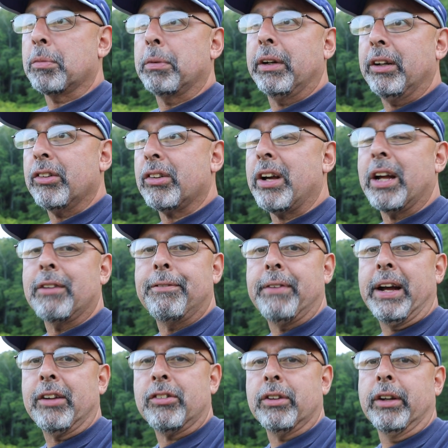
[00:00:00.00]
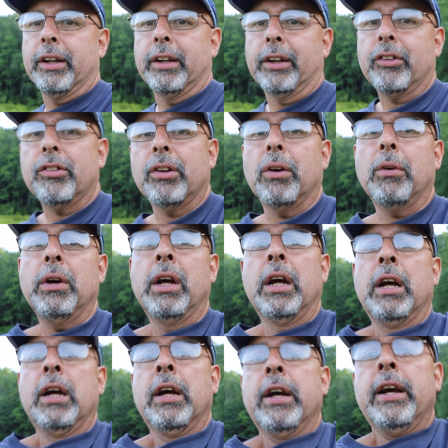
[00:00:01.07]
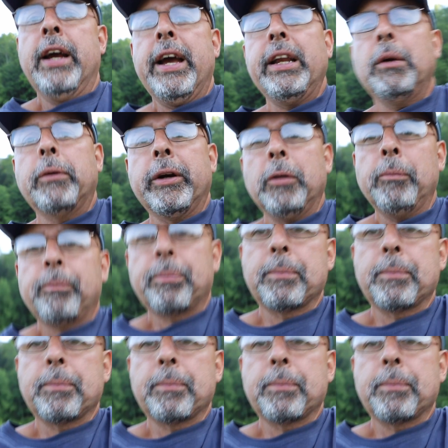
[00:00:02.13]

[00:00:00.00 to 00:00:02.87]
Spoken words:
but it is kind of fascinating. So anyway,